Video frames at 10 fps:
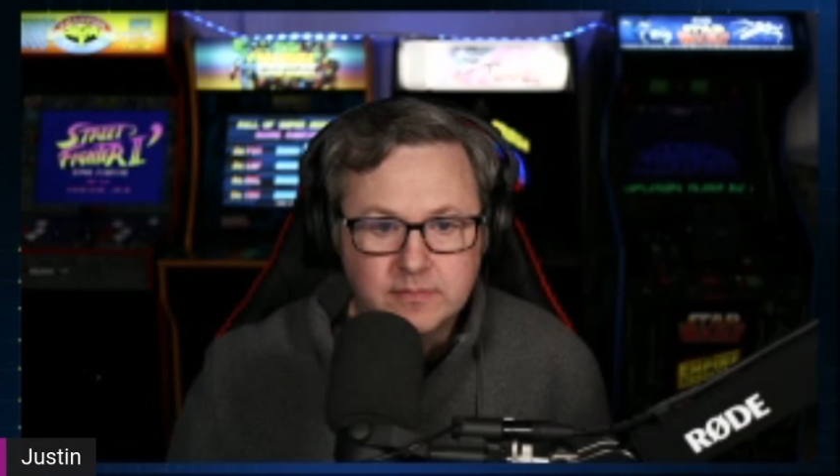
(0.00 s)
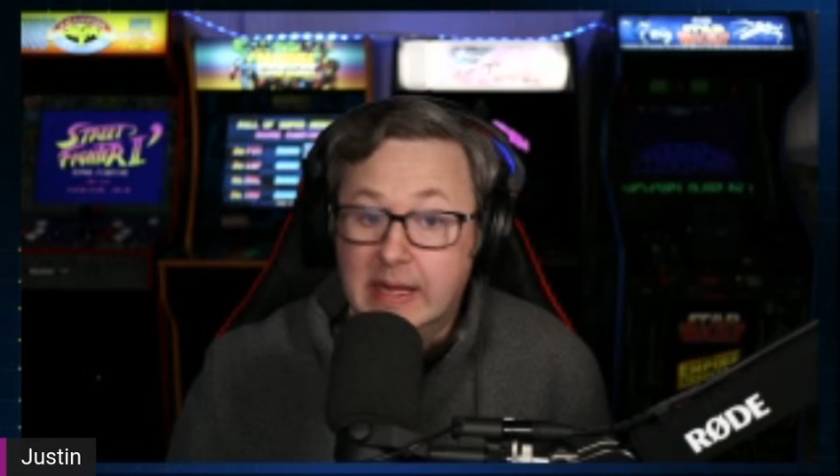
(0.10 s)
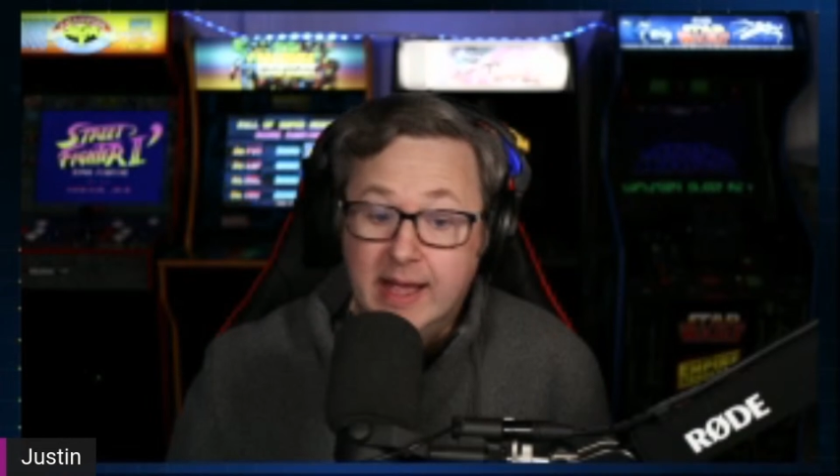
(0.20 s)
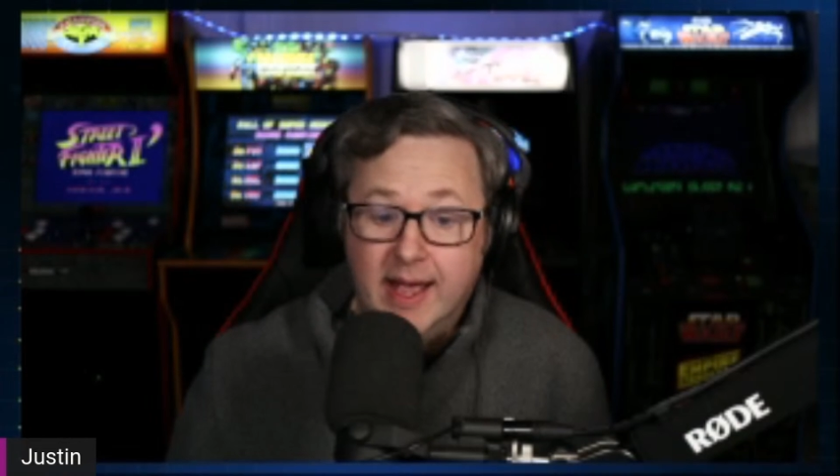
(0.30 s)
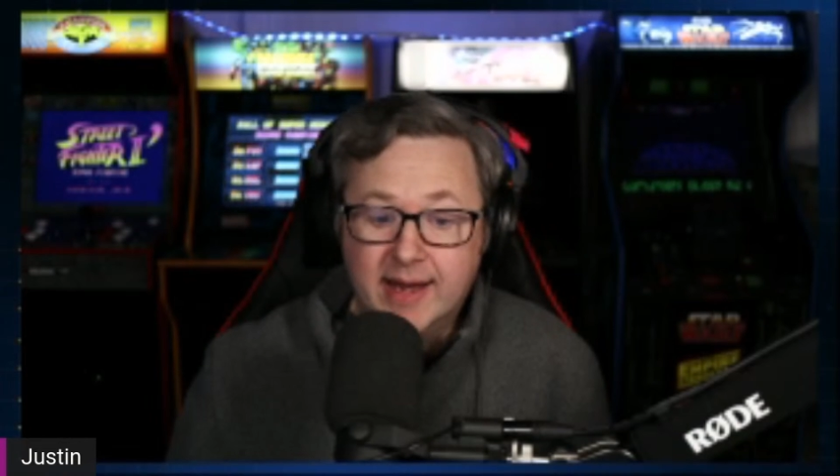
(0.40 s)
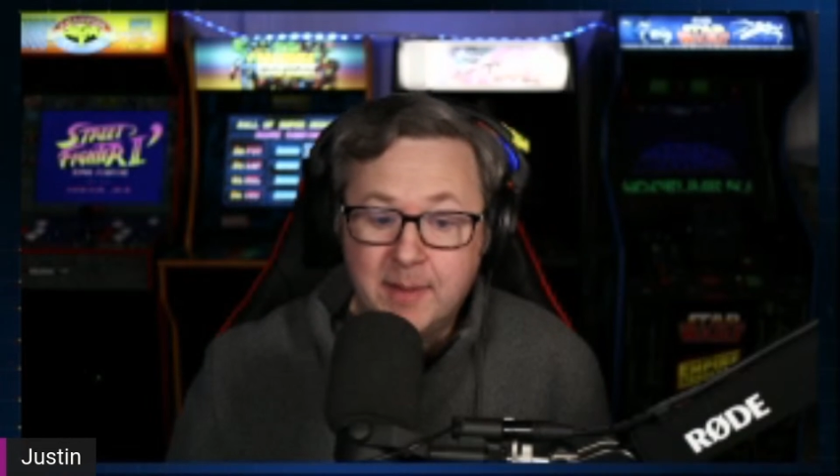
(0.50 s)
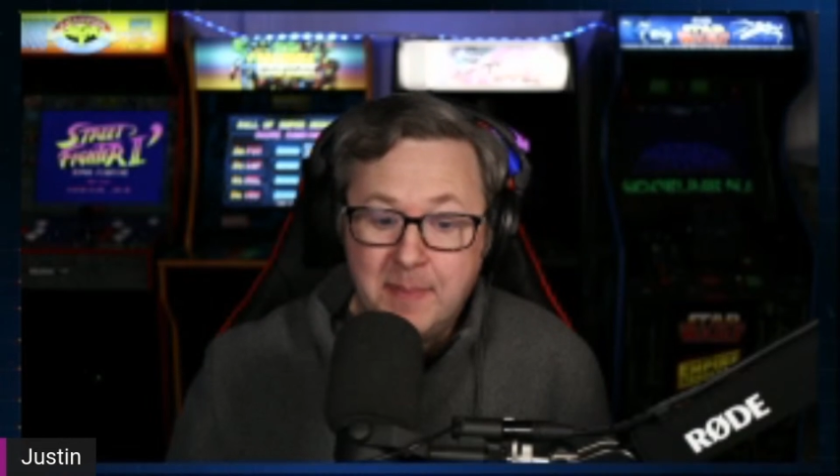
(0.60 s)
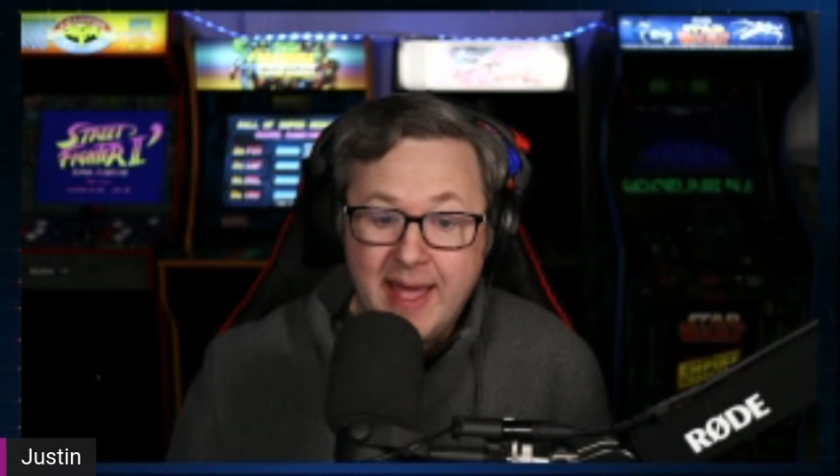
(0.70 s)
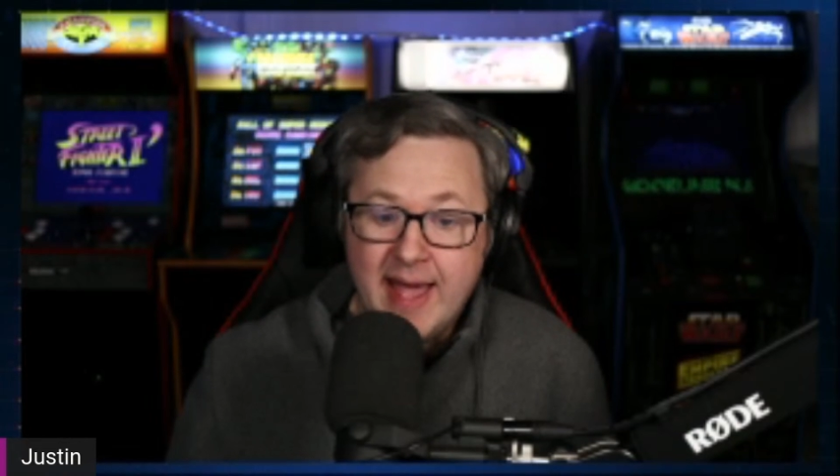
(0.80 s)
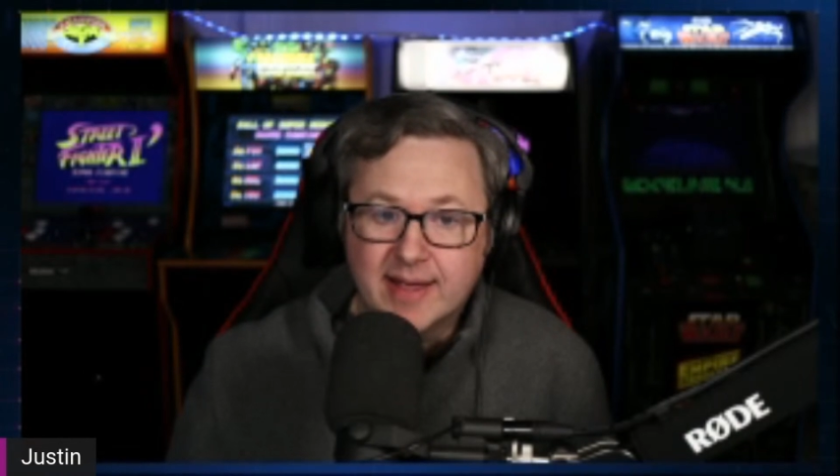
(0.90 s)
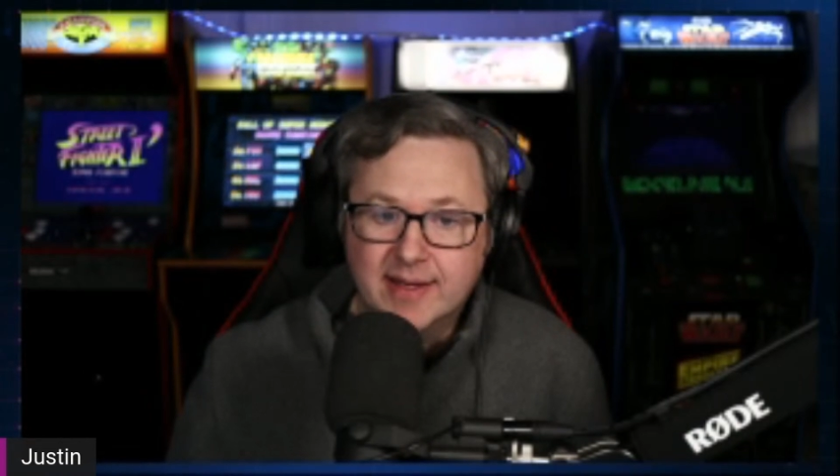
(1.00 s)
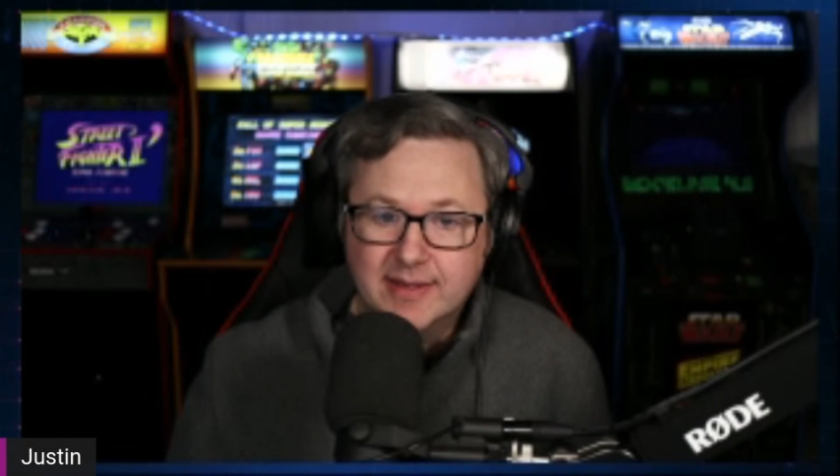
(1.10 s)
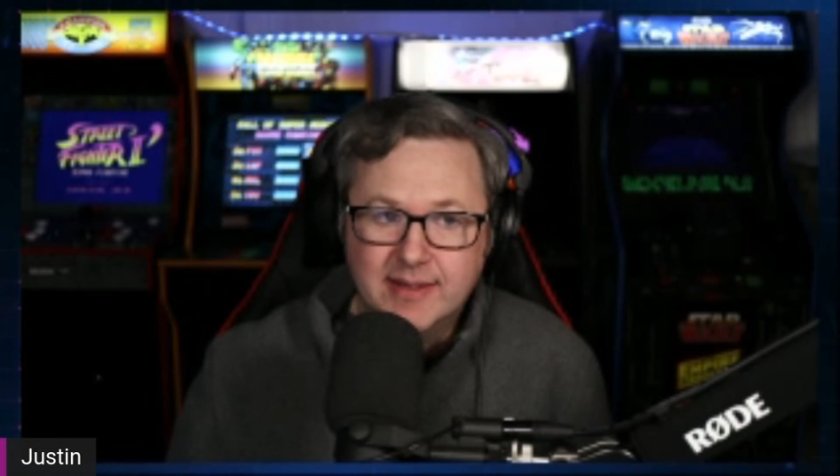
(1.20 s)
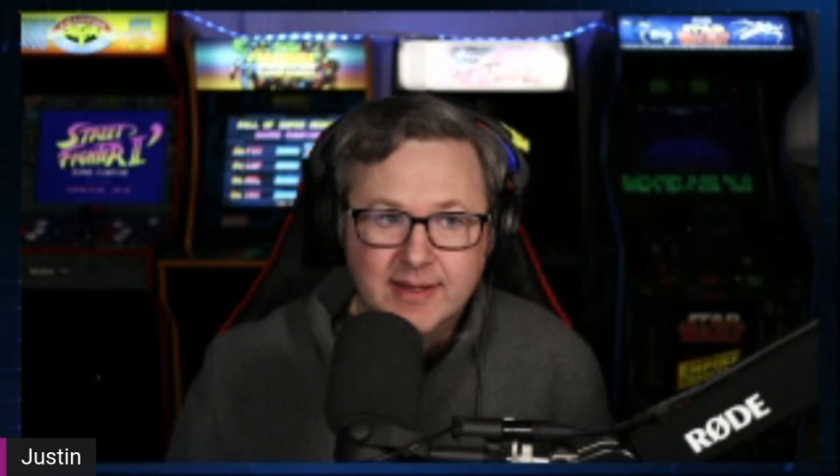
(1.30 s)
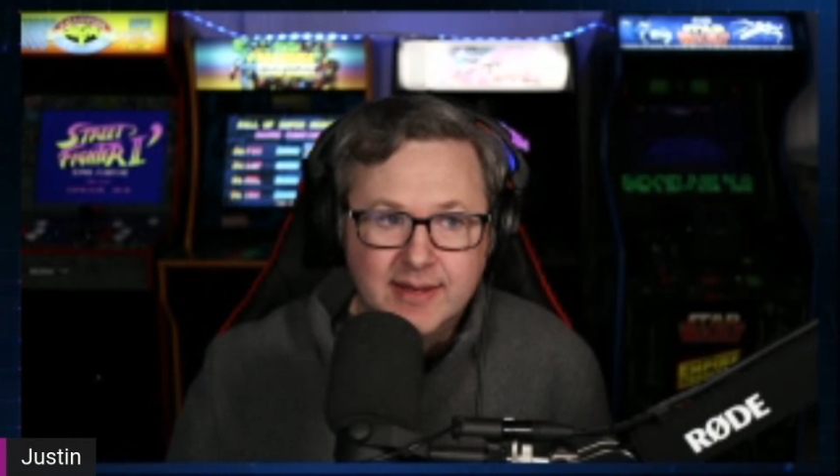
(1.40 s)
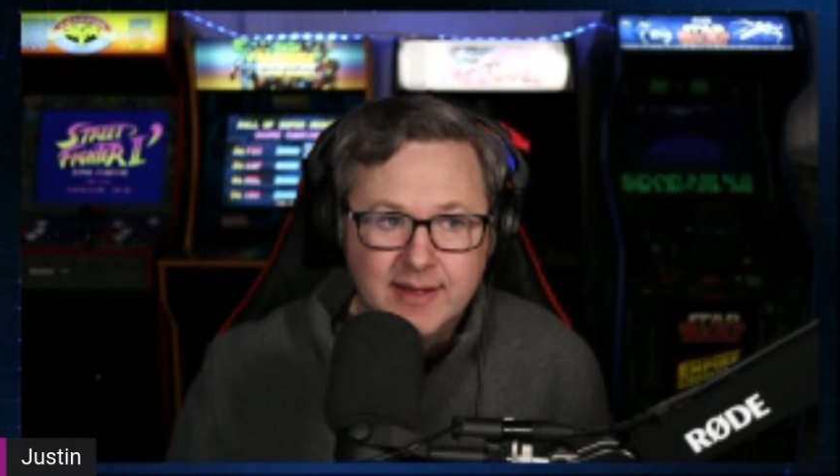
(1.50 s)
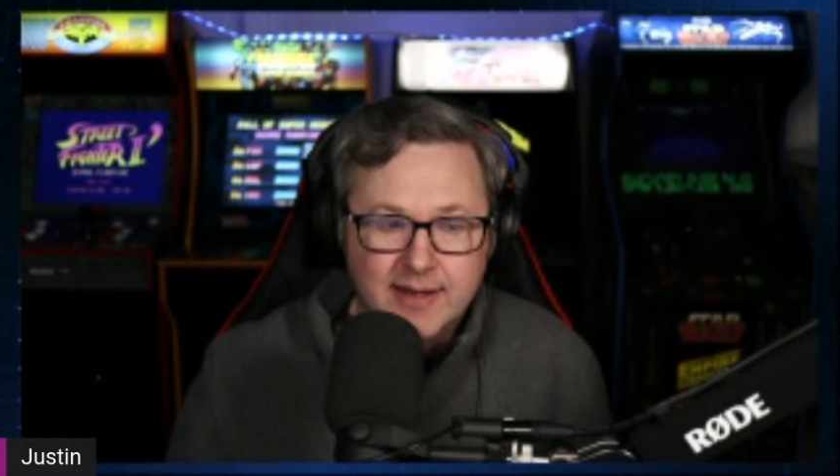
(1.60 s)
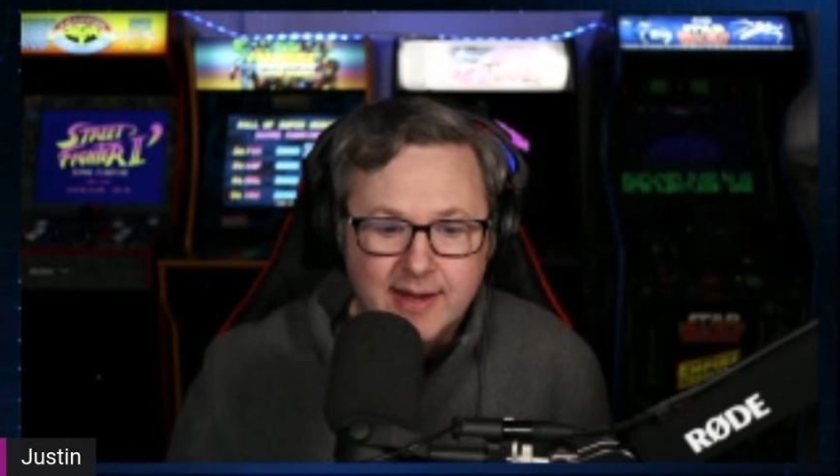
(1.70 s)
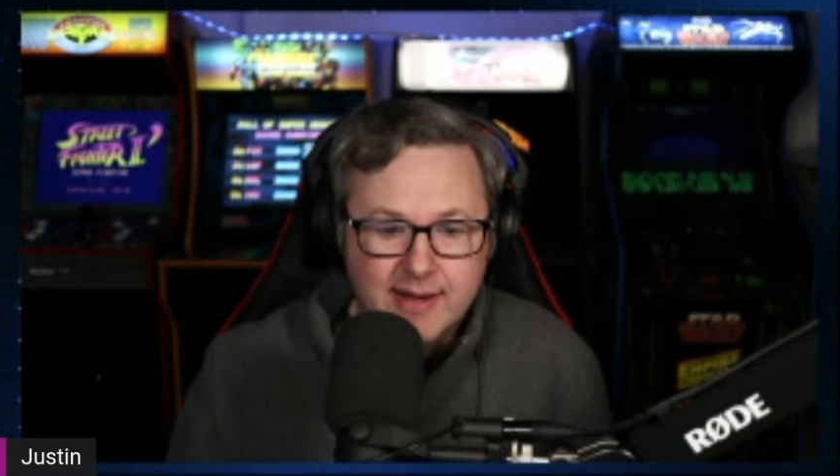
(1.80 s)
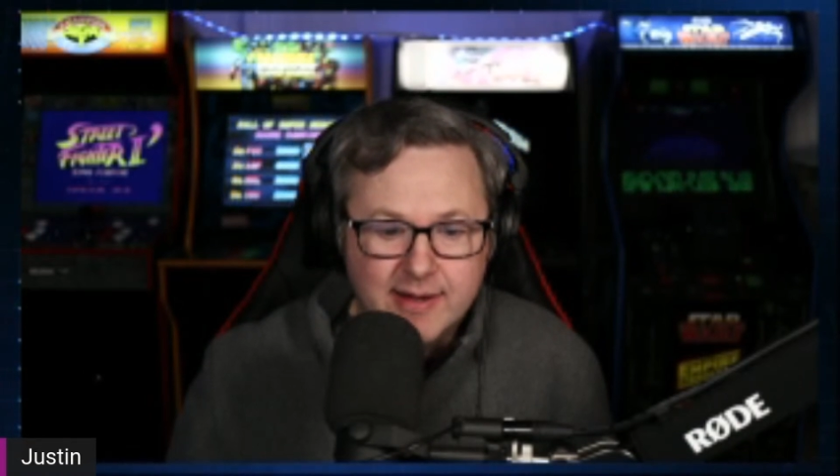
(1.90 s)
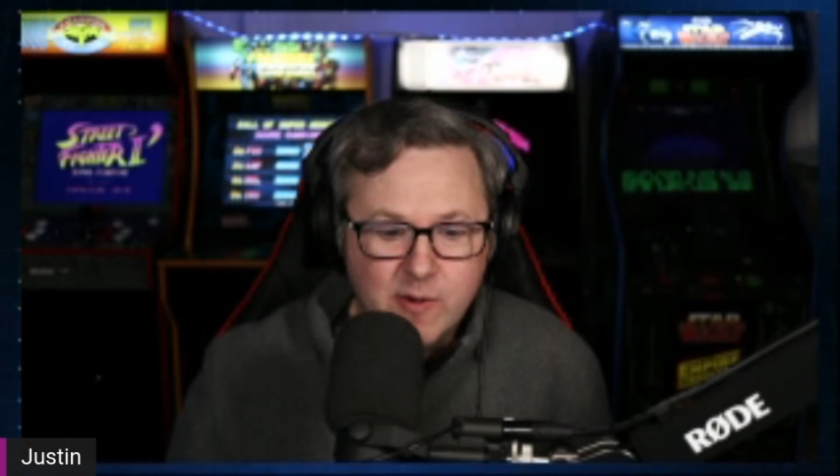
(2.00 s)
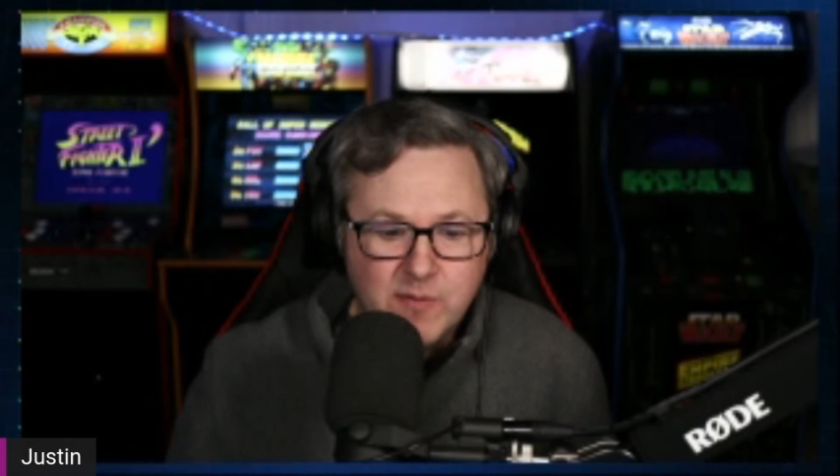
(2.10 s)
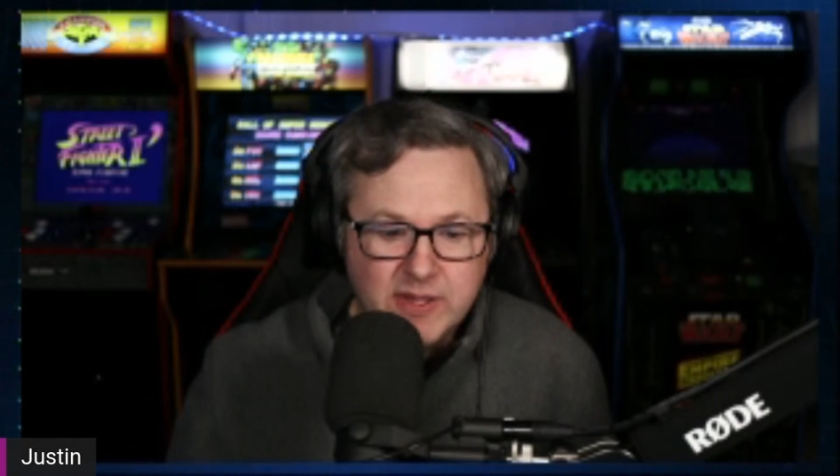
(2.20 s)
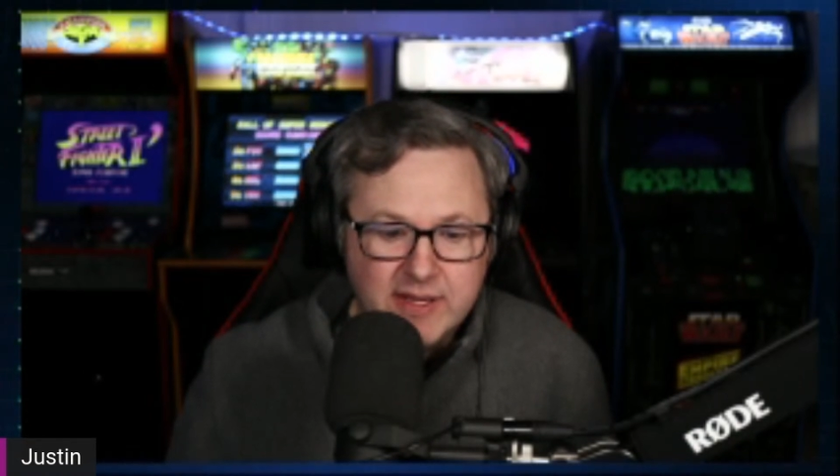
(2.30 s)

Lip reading: And I'm back. Hopefully